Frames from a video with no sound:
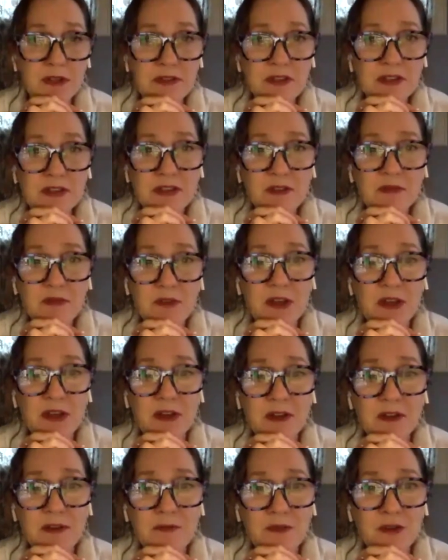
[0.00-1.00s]
and then I've
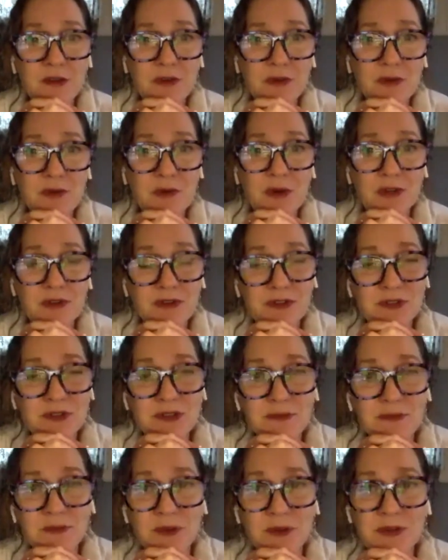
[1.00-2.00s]
got a few
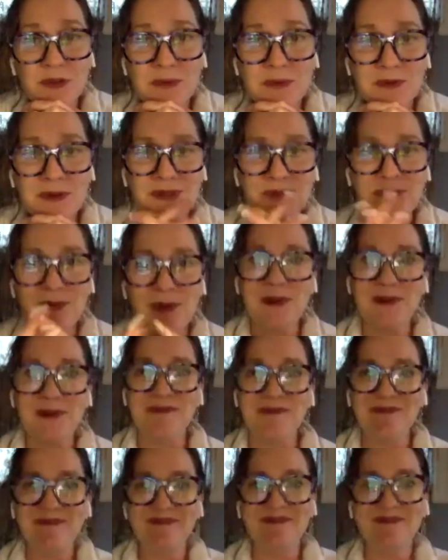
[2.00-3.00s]
questions for you as well.